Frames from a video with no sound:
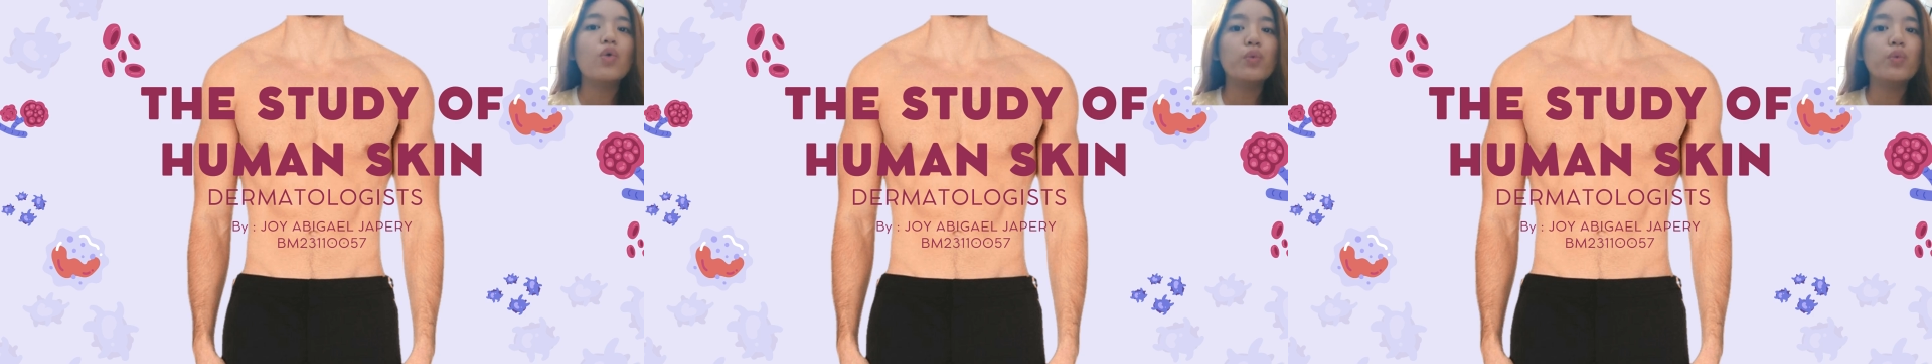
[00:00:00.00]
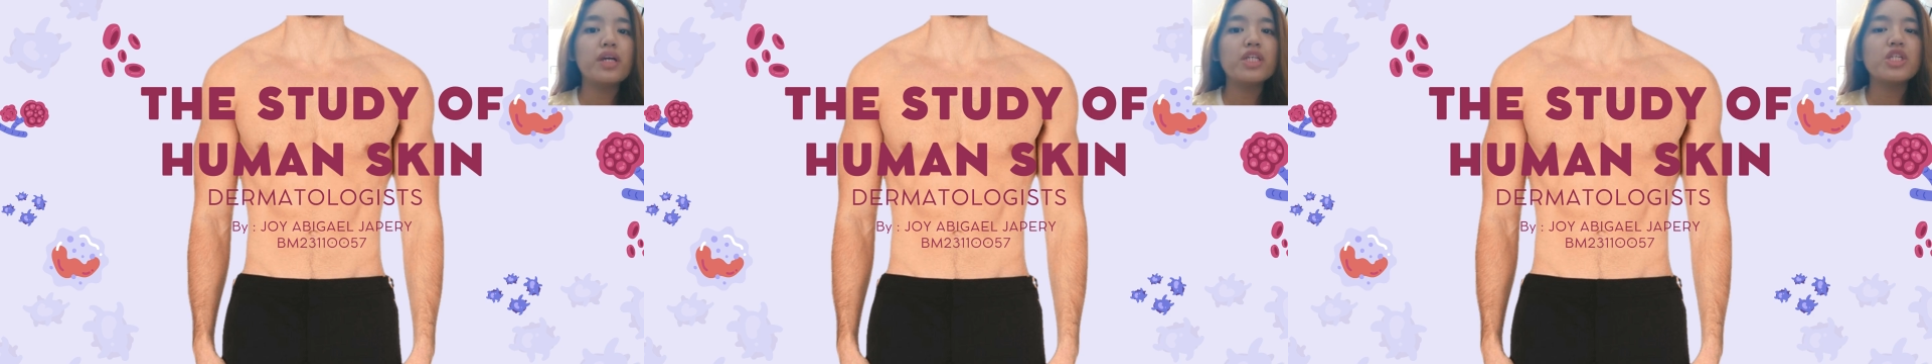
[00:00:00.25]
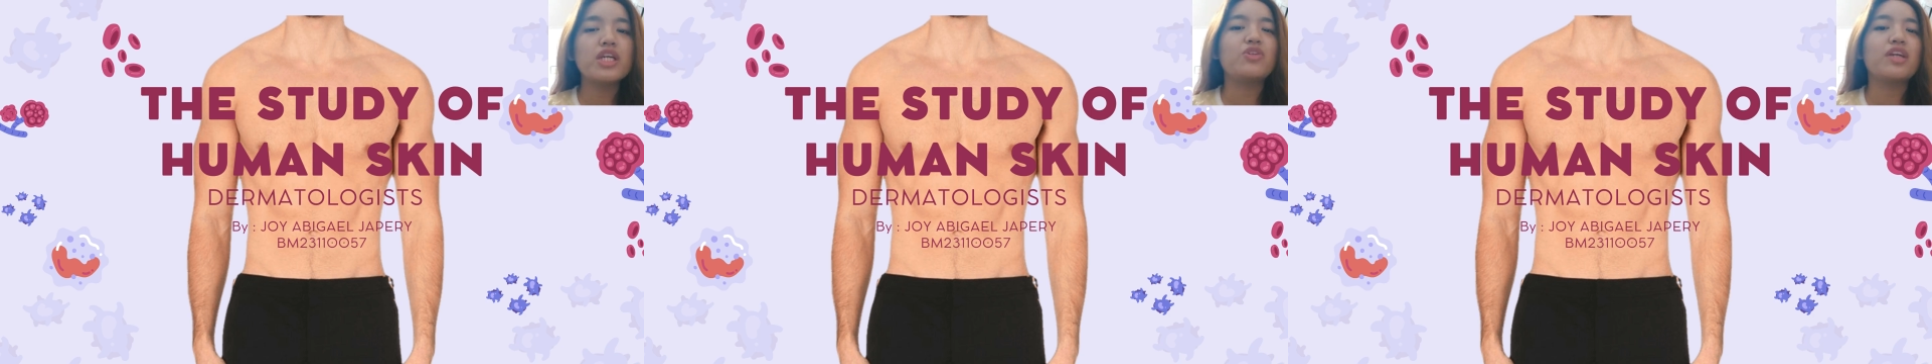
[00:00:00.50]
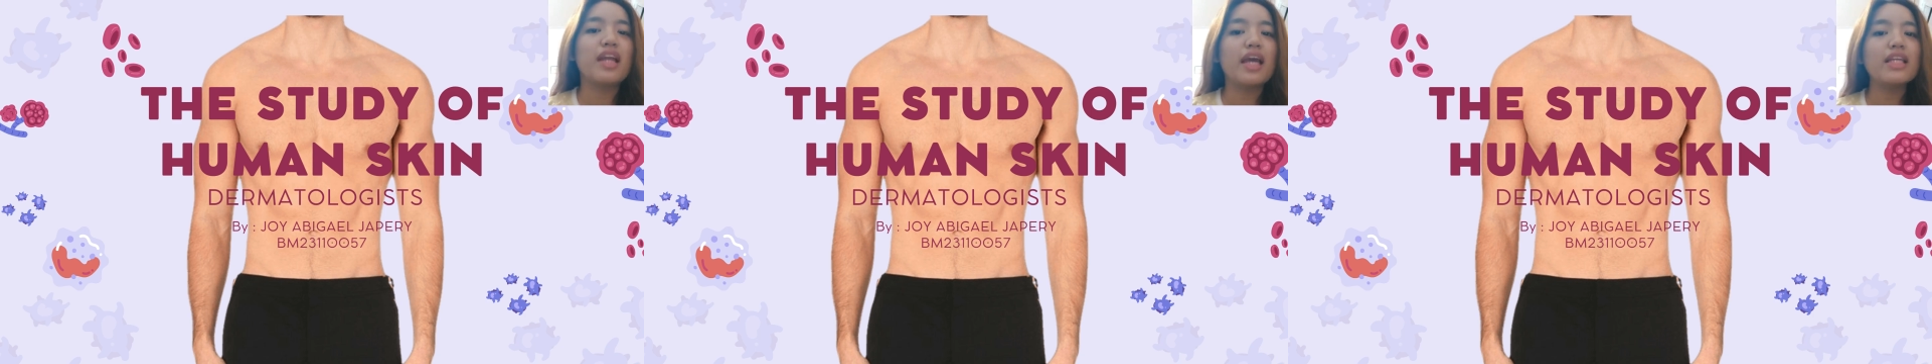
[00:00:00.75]
which it
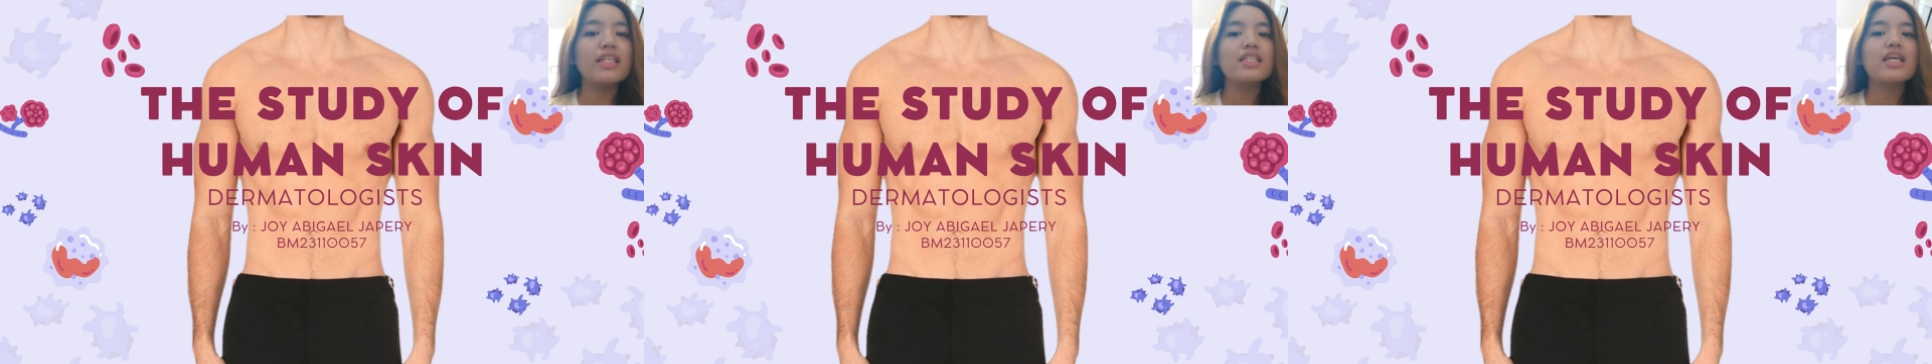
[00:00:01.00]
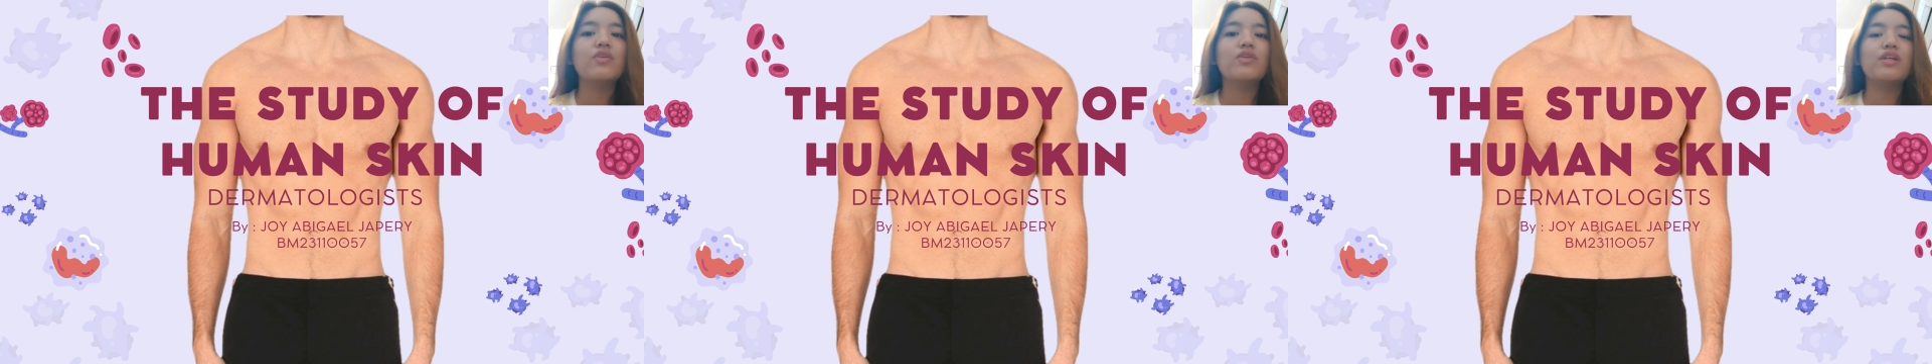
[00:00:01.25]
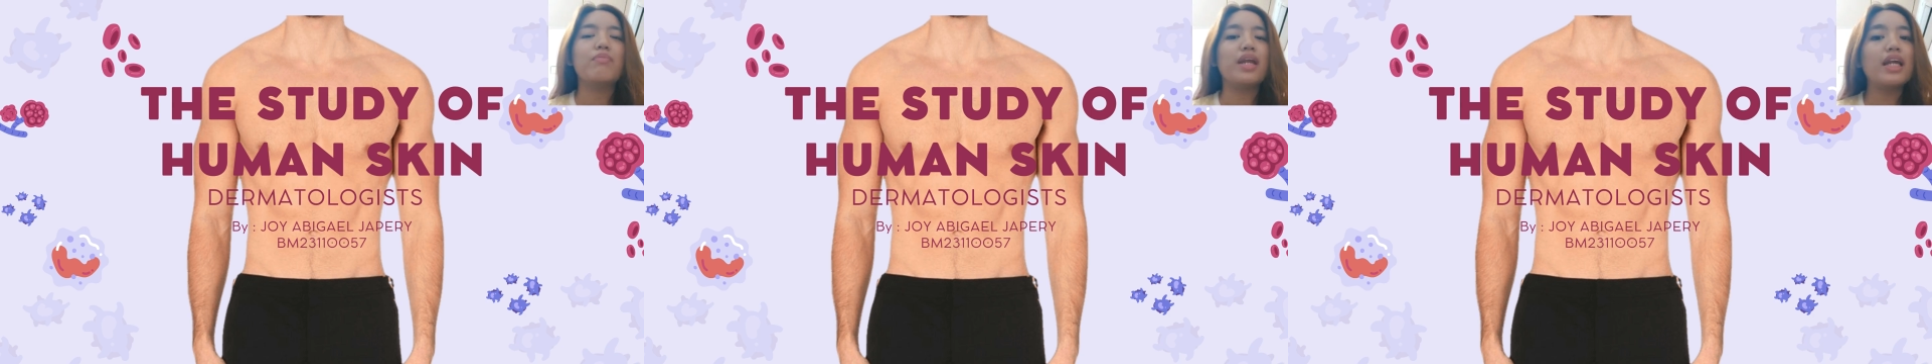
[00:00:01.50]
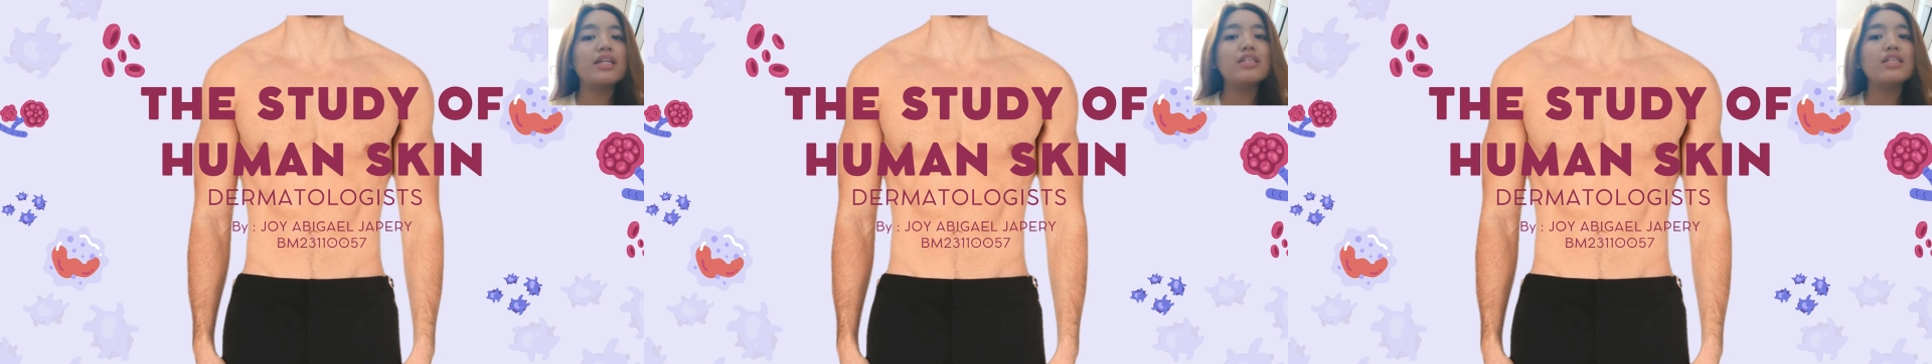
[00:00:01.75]
relates to the medical